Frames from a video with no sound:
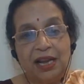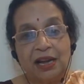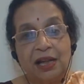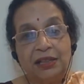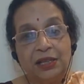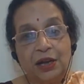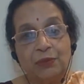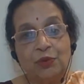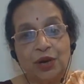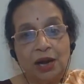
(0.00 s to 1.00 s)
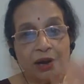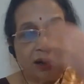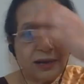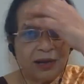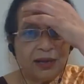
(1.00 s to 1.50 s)

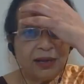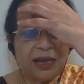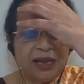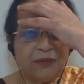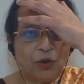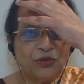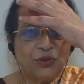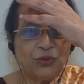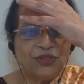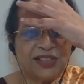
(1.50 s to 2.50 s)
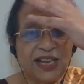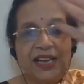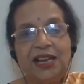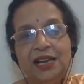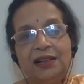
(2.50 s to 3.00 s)
Antarmukha. He wants to
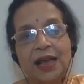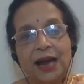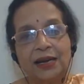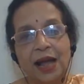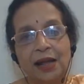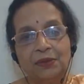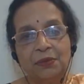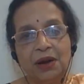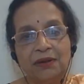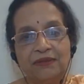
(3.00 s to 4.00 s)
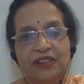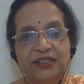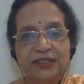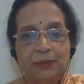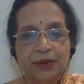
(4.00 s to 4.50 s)
see that Atma, which
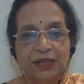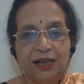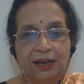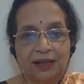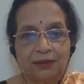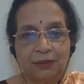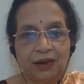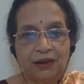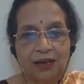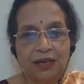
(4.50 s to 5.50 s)
is the Pratyagatma,